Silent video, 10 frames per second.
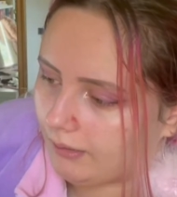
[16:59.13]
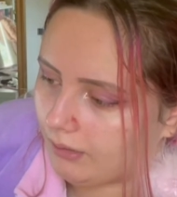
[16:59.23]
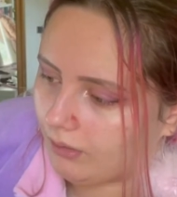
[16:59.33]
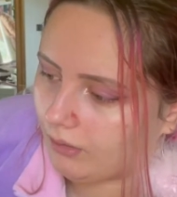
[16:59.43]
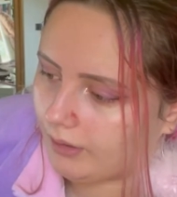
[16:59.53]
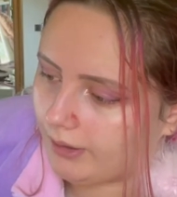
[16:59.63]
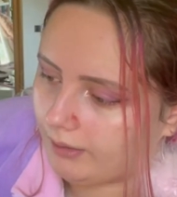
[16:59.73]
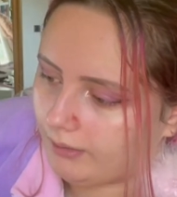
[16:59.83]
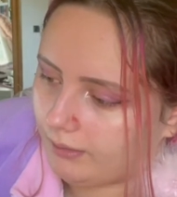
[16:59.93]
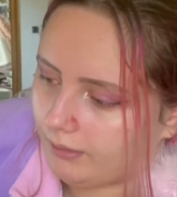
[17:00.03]
Or
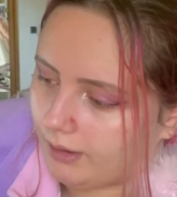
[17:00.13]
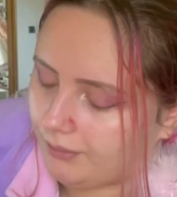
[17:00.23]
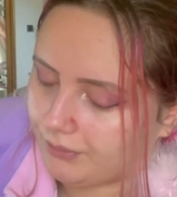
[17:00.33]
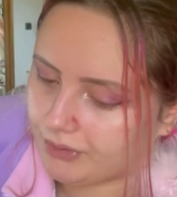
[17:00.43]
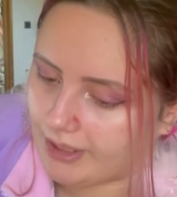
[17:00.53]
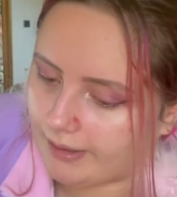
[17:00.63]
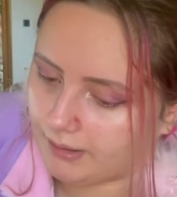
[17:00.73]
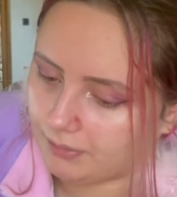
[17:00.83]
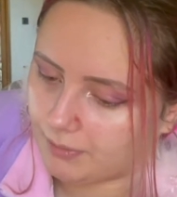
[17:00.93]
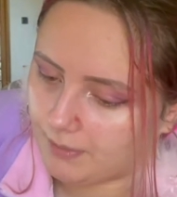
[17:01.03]
it was
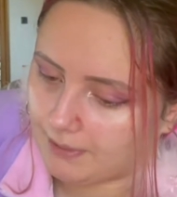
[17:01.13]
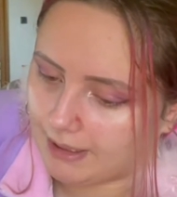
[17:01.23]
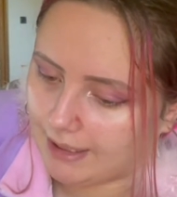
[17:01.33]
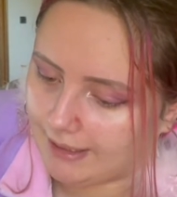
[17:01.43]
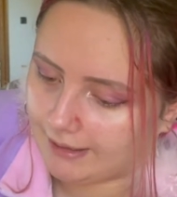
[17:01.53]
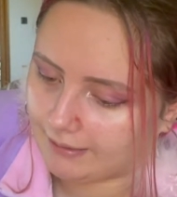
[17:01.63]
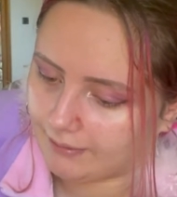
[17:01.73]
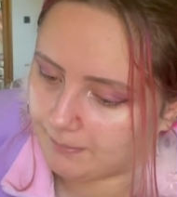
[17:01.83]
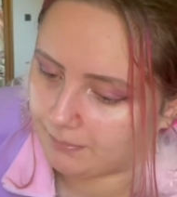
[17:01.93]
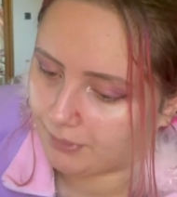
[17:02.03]
like we were planning
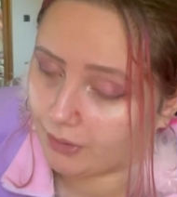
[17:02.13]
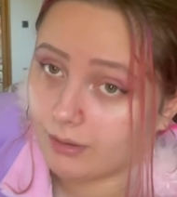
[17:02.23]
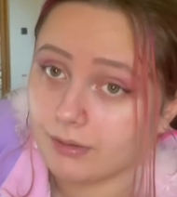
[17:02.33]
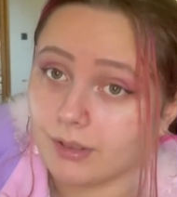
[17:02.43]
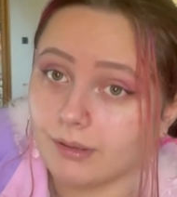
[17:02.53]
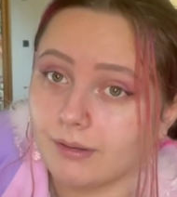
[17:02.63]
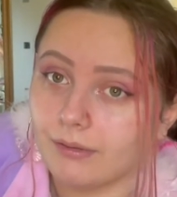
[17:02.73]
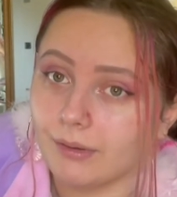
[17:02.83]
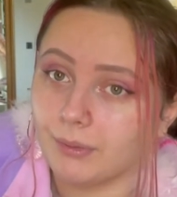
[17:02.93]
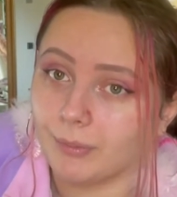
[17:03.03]
the book
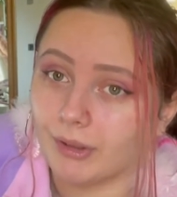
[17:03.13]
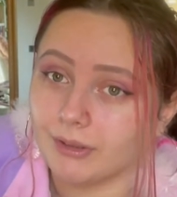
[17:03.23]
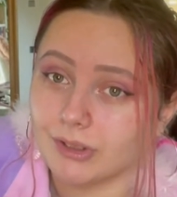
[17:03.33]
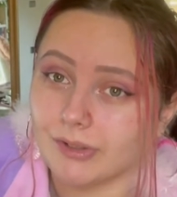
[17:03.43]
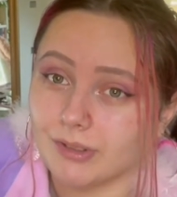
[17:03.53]
that we wanted to use